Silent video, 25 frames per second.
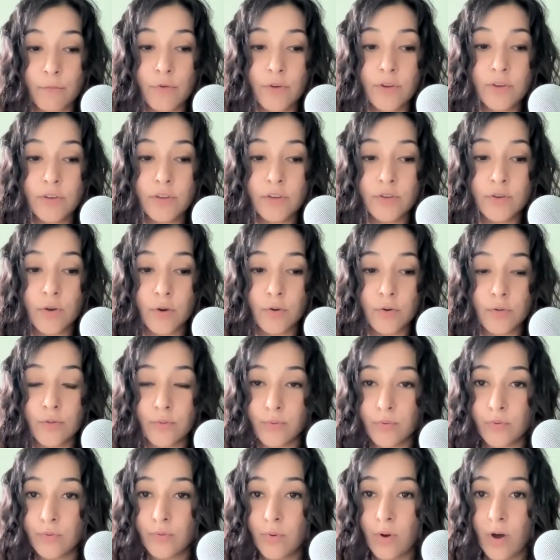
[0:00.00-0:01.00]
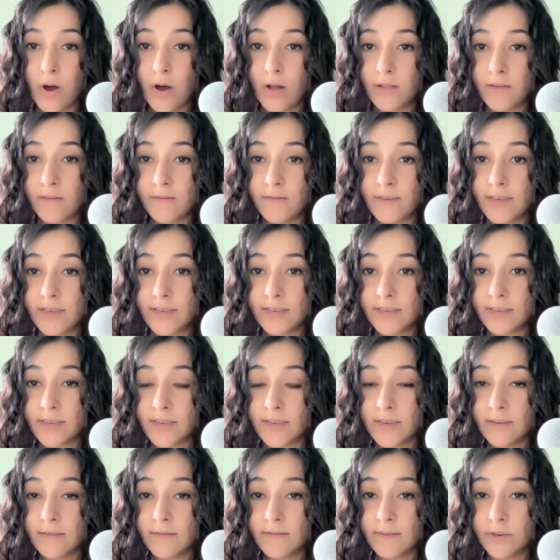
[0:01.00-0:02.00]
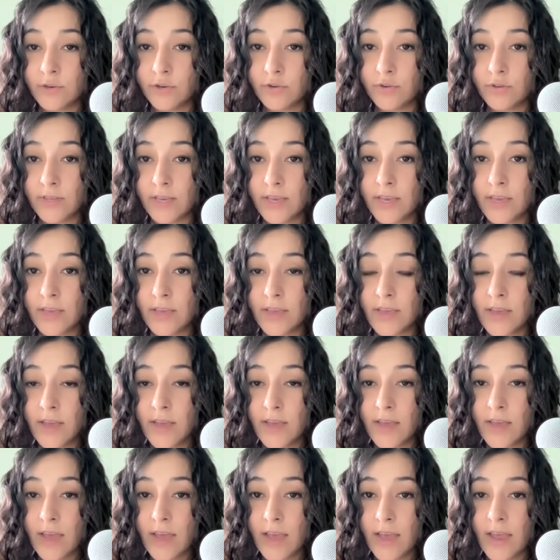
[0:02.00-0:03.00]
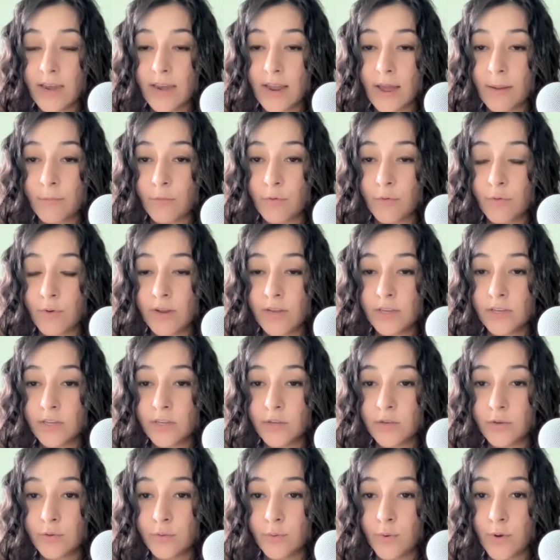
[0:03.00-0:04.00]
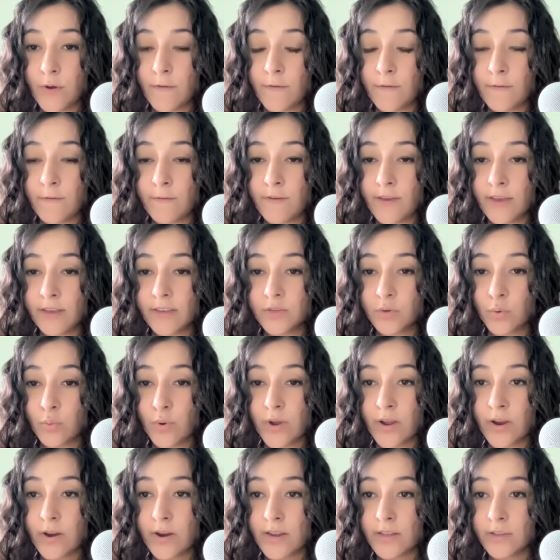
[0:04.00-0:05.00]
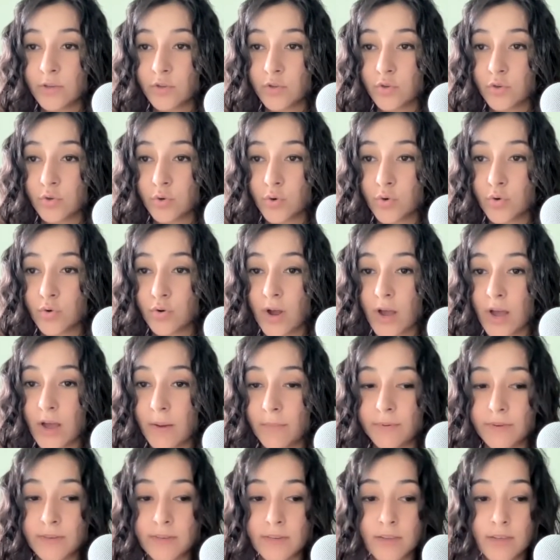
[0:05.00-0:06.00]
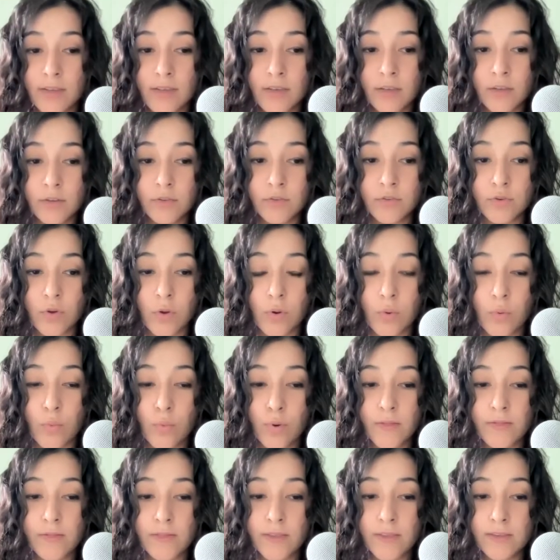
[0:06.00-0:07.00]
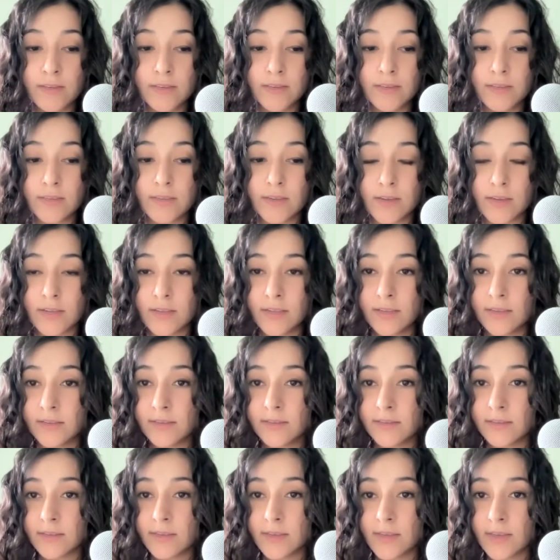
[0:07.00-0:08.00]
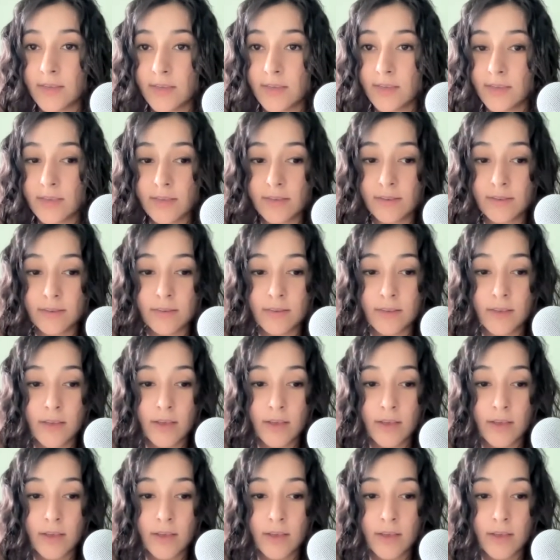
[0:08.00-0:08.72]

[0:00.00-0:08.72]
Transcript: going to go through all of these individually, and I'm going to fix where it's cropped. So what this does is